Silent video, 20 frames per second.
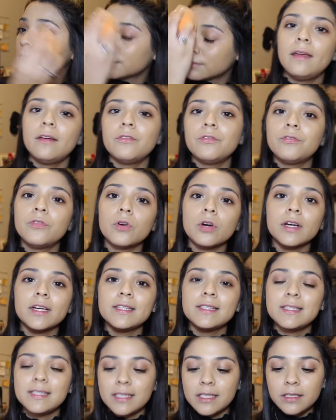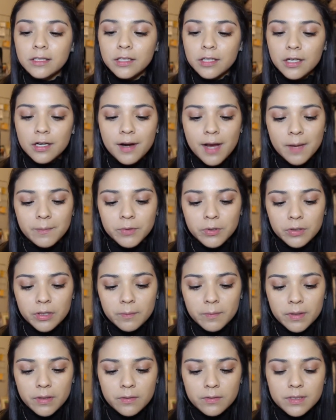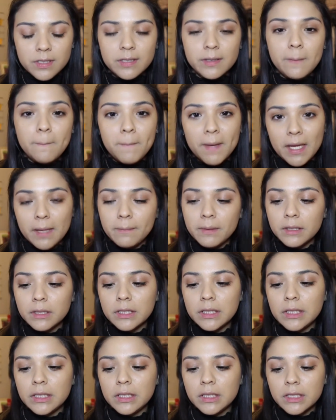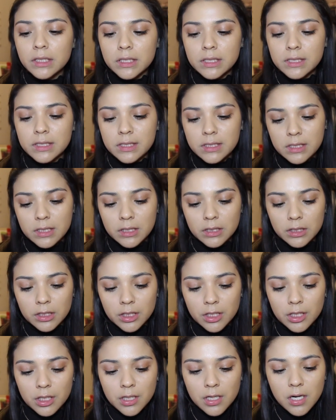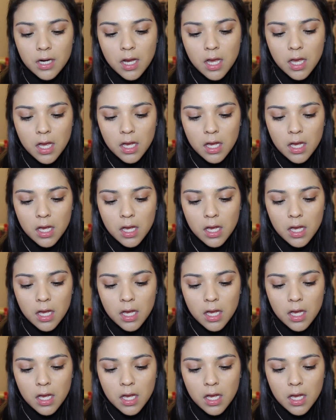And for concealer, I'm going to be using the Maybelline concealer.